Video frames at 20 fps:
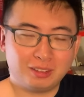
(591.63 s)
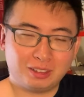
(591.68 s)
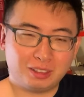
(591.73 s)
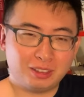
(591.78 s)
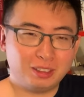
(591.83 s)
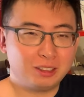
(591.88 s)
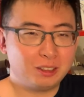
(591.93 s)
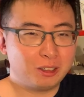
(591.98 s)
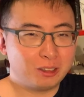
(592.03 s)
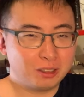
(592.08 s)

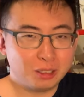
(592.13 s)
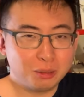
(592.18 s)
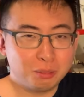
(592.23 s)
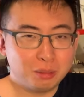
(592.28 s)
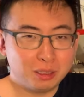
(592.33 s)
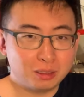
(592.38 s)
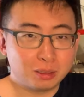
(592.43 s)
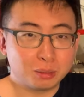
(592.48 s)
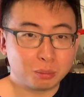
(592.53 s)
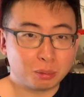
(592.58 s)
you know you'd
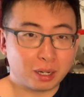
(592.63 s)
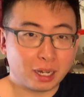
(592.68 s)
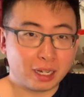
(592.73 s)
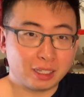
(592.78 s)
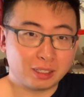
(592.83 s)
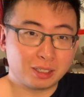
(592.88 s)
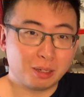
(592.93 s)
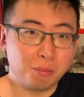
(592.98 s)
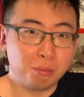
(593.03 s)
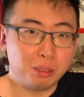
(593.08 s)
be
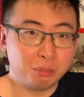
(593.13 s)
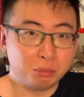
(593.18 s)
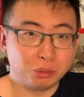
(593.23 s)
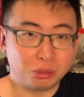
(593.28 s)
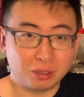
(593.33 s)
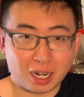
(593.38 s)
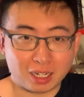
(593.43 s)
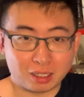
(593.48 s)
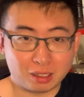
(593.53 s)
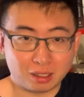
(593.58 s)
surprised some
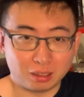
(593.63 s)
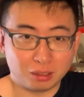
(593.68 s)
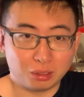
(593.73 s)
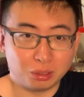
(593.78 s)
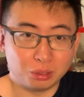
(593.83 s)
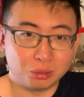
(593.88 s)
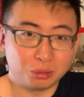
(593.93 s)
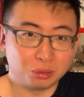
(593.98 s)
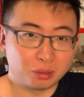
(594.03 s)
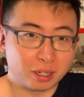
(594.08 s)
people actually do